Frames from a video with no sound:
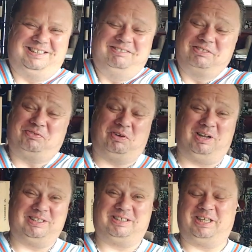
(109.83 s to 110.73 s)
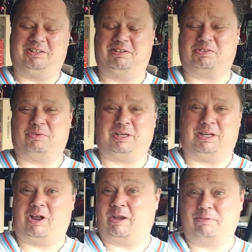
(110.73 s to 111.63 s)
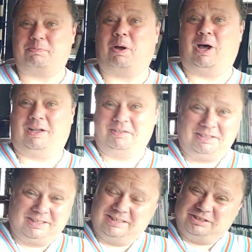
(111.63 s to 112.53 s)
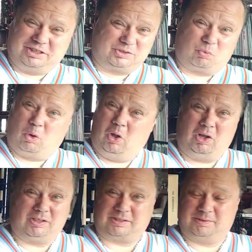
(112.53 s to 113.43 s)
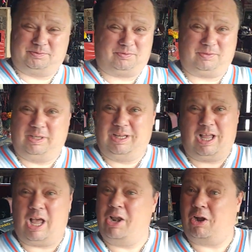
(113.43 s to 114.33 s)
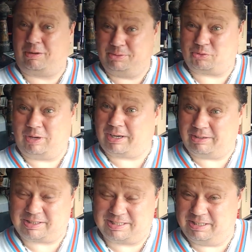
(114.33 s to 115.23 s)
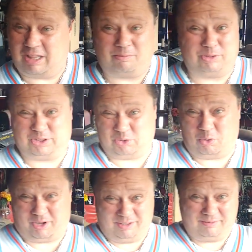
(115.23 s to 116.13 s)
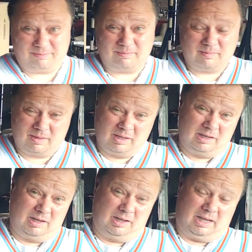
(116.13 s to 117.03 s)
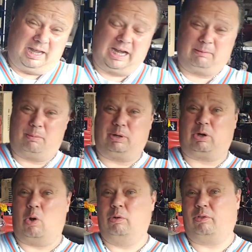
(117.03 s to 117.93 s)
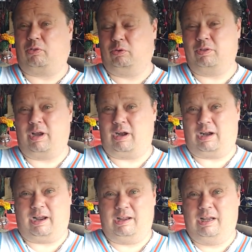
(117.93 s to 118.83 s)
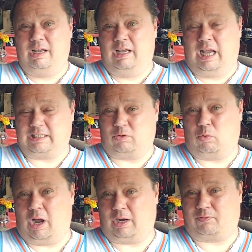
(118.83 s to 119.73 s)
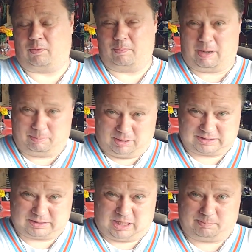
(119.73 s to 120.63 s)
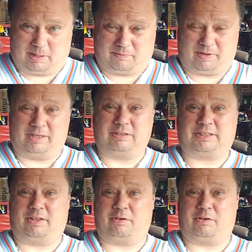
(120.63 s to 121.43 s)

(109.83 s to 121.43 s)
It was fun digging into this one anonymous pawn, just walls of anonymous records because none of them were sorted. And I remember going through there as I'd walk from my bus stop off Interstate